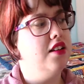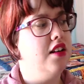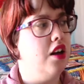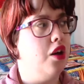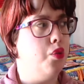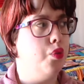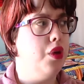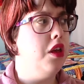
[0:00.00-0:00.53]

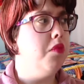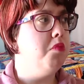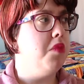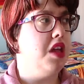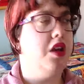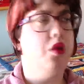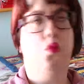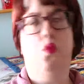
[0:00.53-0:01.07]

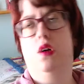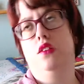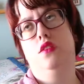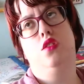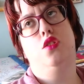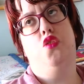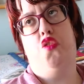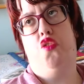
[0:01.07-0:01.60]
women want
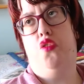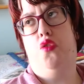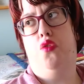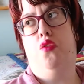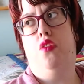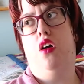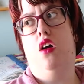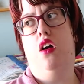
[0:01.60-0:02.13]
to
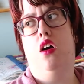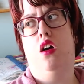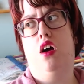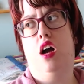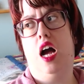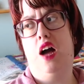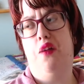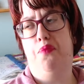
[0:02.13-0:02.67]

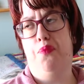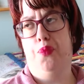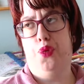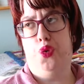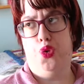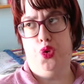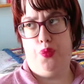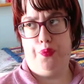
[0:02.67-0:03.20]
have
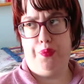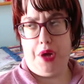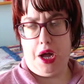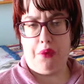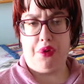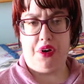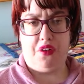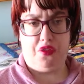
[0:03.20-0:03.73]
more
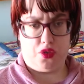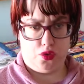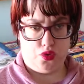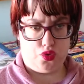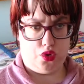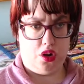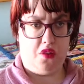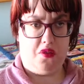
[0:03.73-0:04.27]
power of
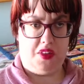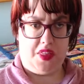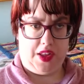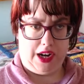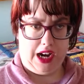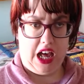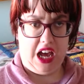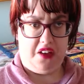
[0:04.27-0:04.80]
control over their
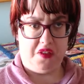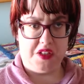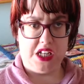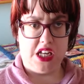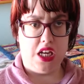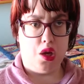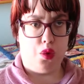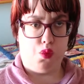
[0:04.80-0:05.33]
lives,
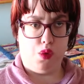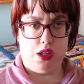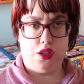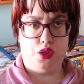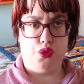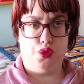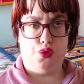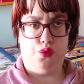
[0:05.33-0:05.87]
want
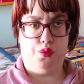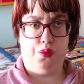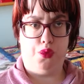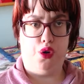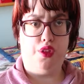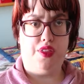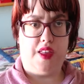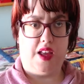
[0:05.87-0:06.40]
to do
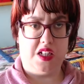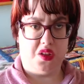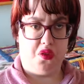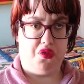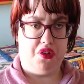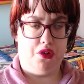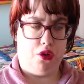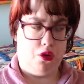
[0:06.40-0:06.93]
more things on
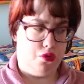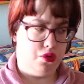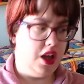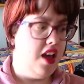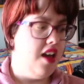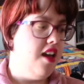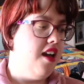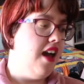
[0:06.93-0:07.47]
their own,
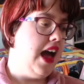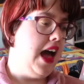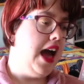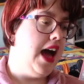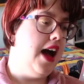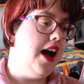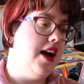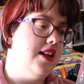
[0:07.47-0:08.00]

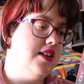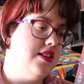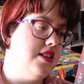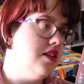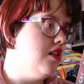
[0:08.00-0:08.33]
and